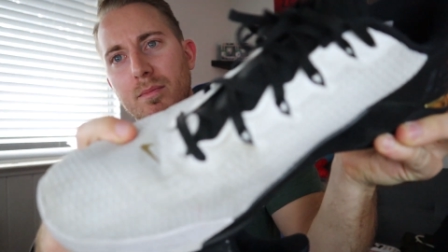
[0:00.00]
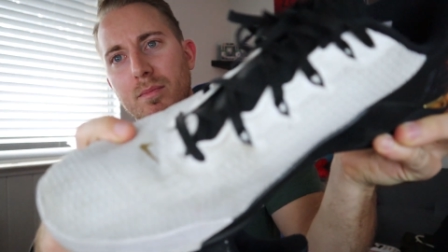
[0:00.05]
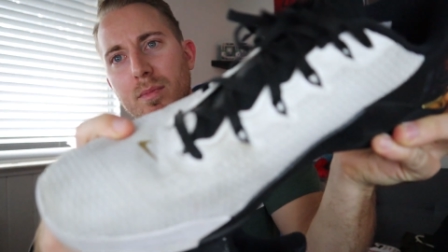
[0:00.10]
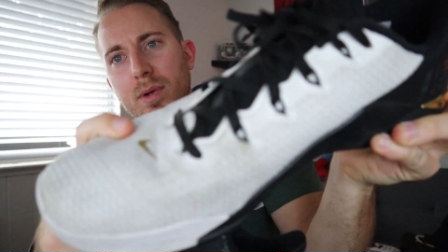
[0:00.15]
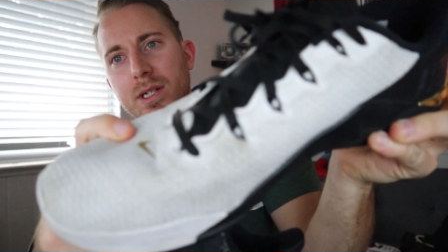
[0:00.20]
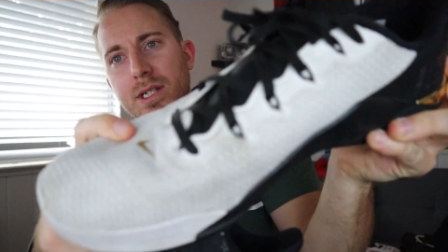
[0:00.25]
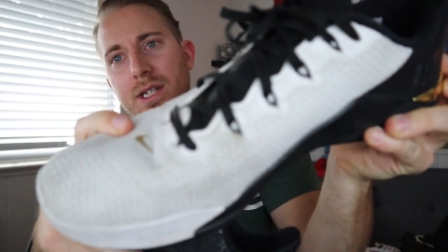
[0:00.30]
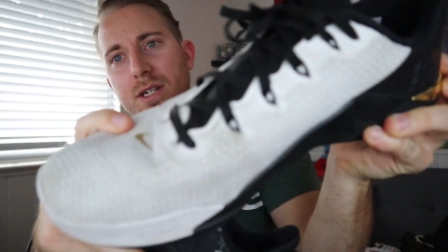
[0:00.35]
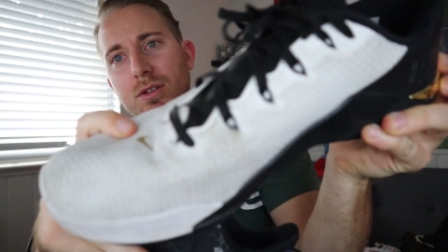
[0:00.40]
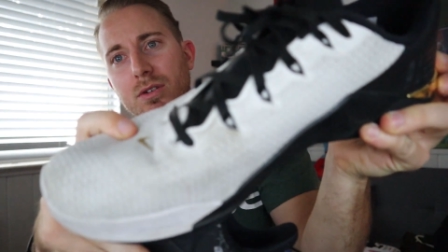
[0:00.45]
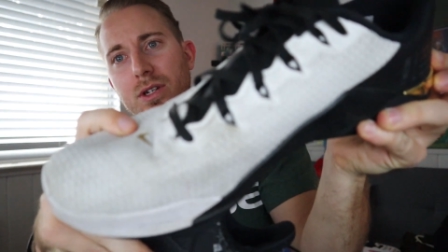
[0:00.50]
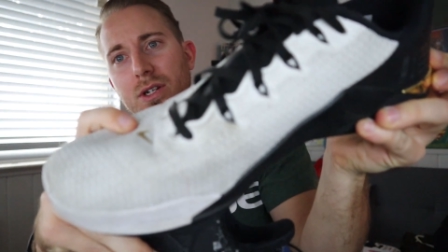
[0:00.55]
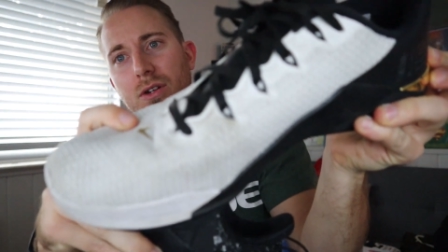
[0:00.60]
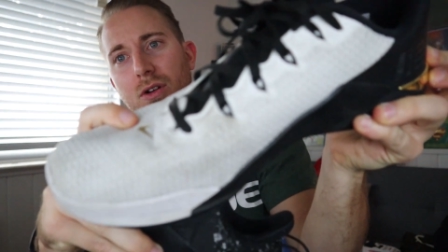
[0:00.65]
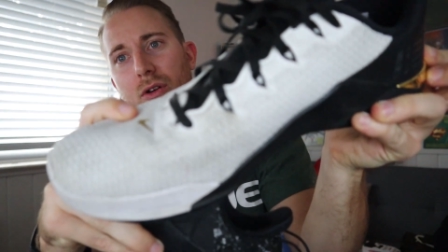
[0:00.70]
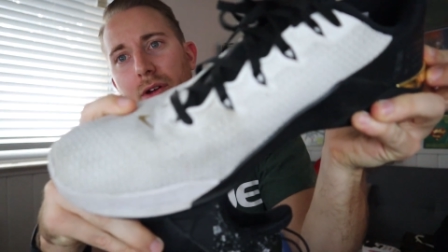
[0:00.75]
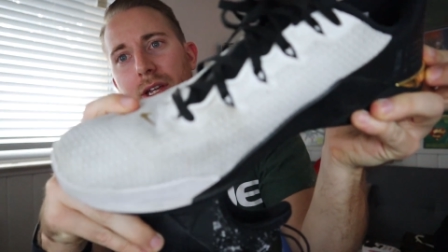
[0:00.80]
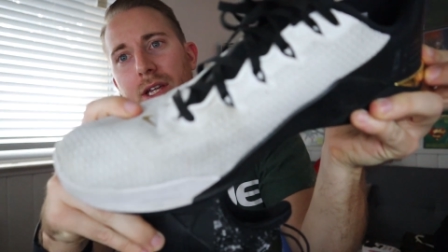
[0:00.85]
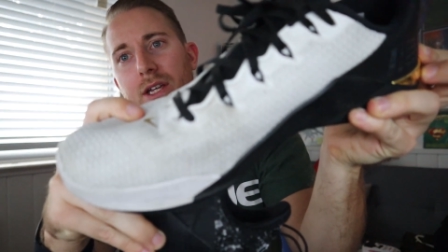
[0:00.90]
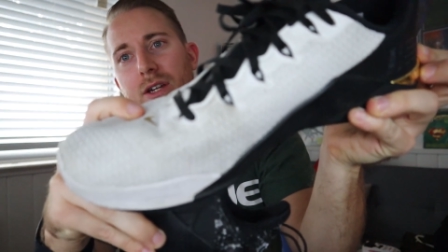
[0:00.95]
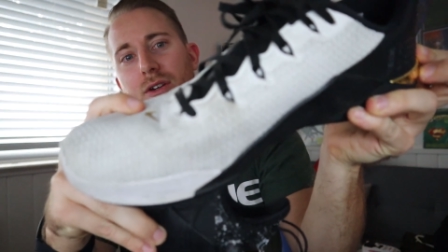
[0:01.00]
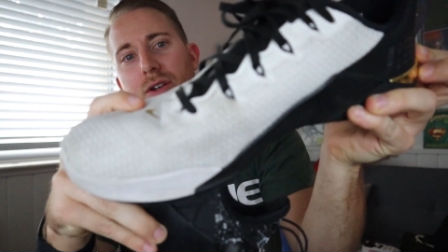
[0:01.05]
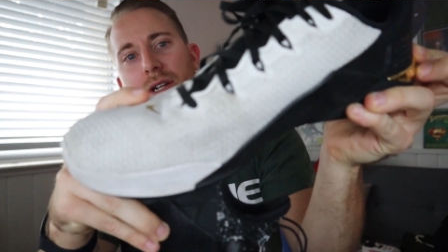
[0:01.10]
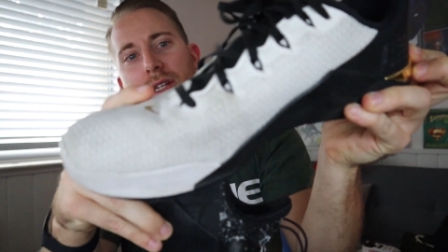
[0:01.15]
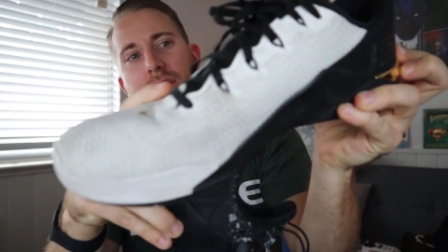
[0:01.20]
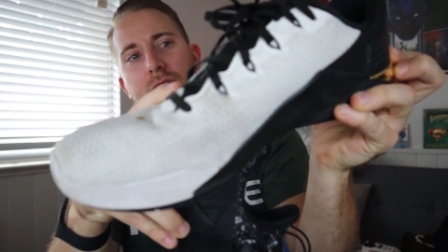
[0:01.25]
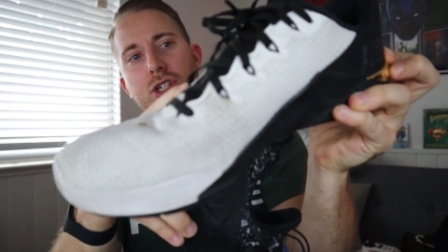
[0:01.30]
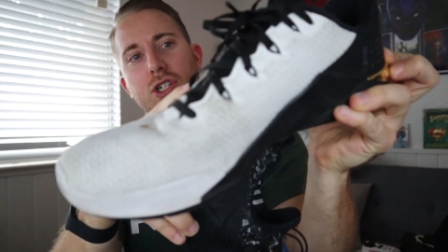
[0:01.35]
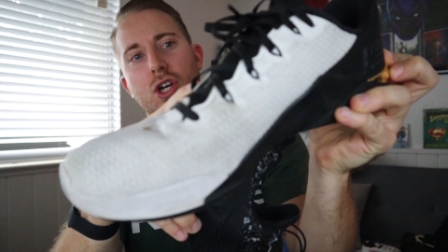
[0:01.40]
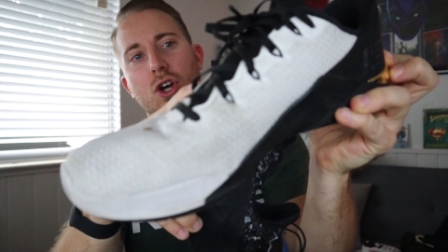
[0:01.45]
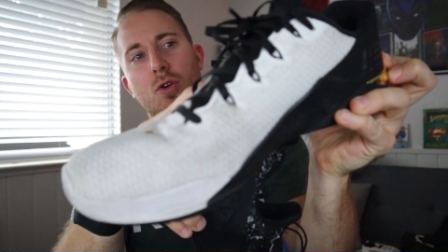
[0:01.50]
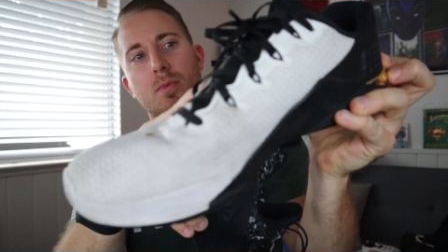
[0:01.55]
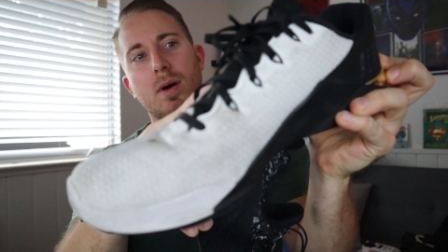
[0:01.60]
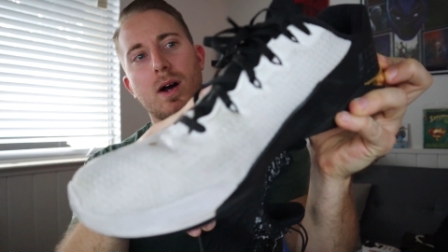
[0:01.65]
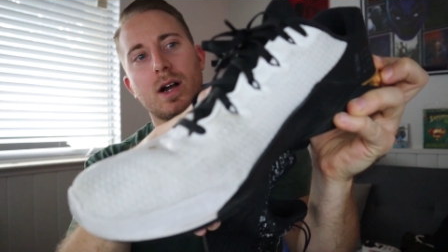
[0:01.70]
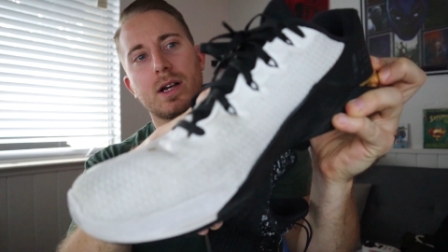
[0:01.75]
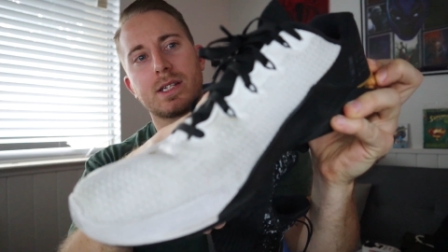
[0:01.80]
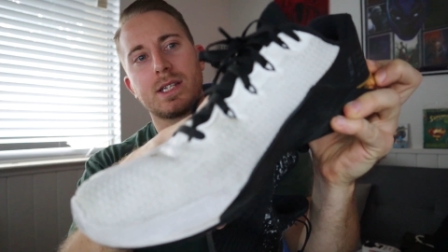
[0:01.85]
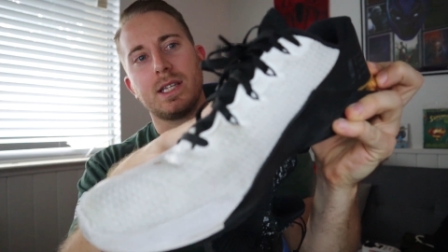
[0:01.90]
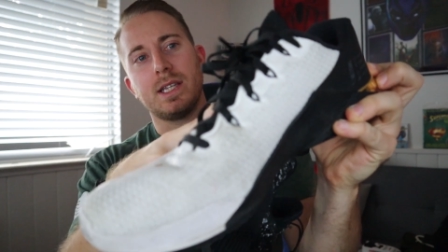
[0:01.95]
material here in the toe
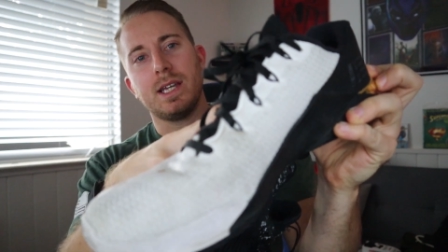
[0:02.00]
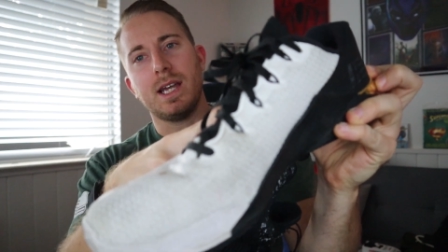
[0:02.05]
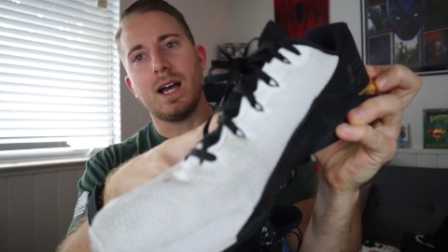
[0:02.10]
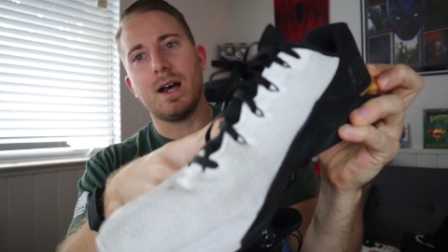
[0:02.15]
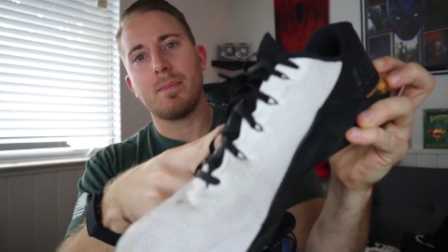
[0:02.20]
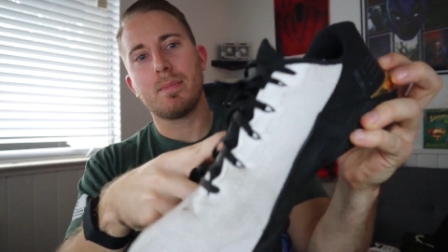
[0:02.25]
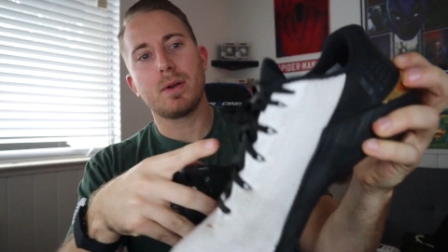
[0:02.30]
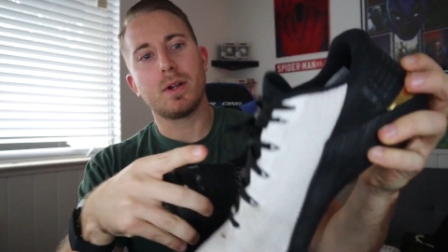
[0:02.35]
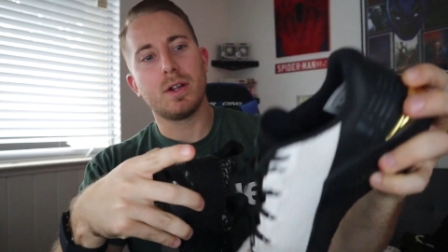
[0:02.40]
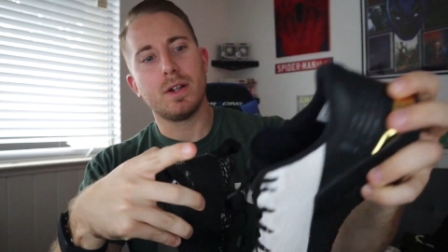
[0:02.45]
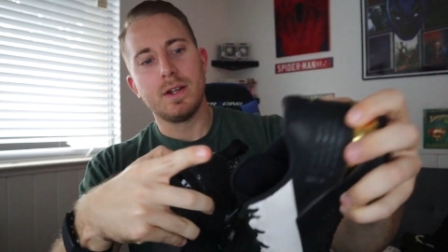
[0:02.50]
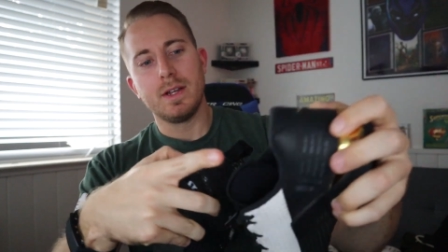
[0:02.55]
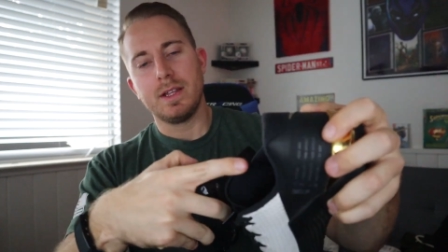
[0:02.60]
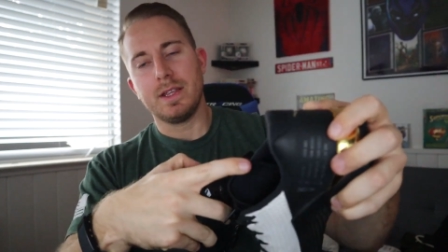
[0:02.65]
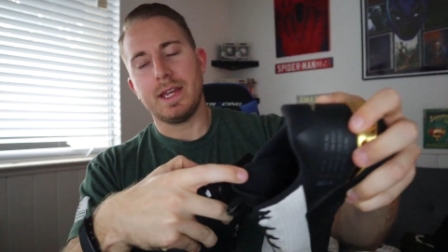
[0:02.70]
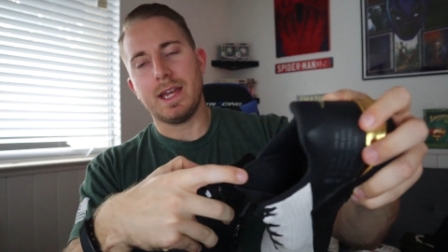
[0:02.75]
box and the upper.